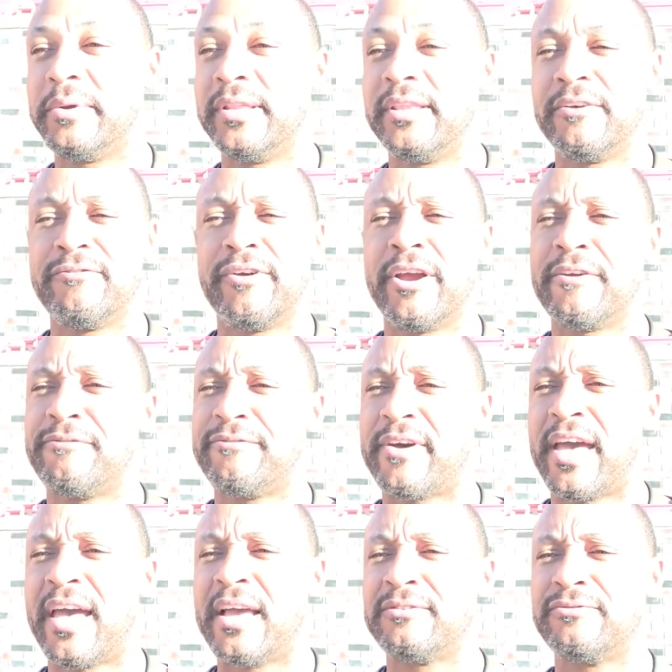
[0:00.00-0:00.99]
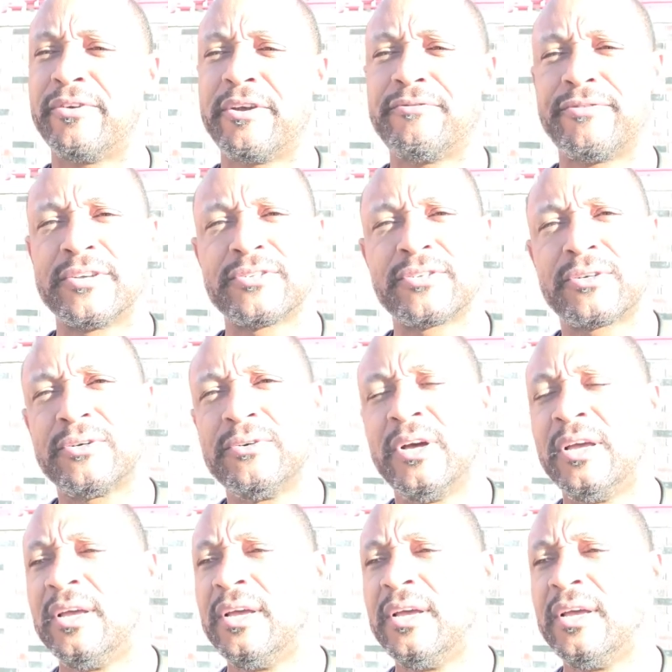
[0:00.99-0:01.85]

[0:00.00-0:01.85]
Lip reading: I mean, they're very fast, very physical.